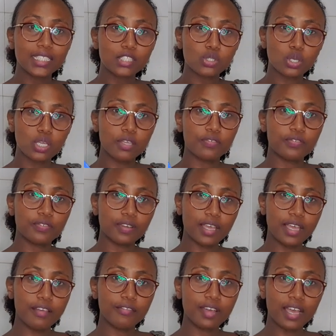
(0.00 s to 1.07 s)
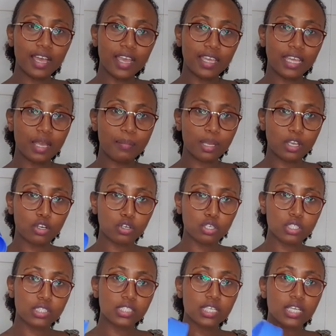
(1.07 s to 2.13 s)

So if ever I come across